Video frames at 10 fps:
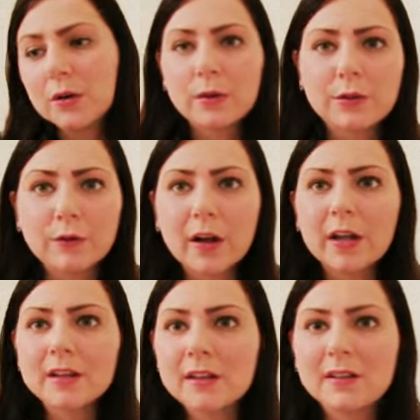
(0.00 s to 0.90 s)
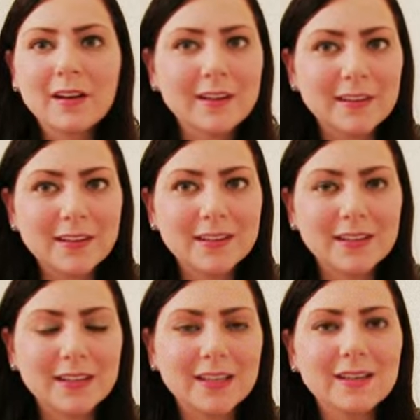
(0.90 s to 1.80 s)
with friends, on date
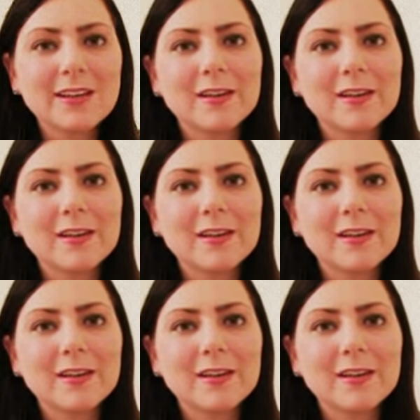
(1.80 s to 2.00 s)
night,